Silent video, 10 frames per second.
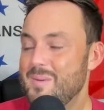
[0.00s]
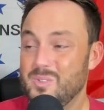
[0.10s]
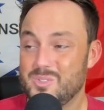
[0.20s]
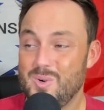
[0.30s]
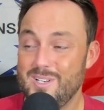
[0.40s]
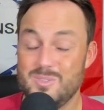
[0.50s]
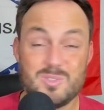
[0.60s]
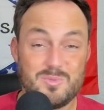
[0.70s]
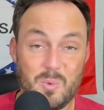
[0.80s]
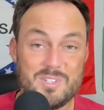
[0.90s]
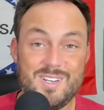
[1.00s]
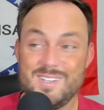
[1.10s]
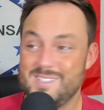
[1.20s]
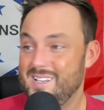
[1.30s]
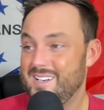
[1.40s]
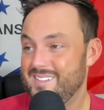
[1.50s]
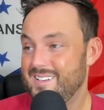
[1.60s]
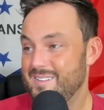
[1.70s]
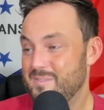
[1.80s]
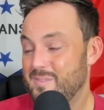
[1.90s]
it's crazy. It was 14-10 at the
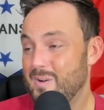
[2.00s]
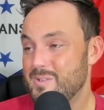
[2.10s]
end of the first.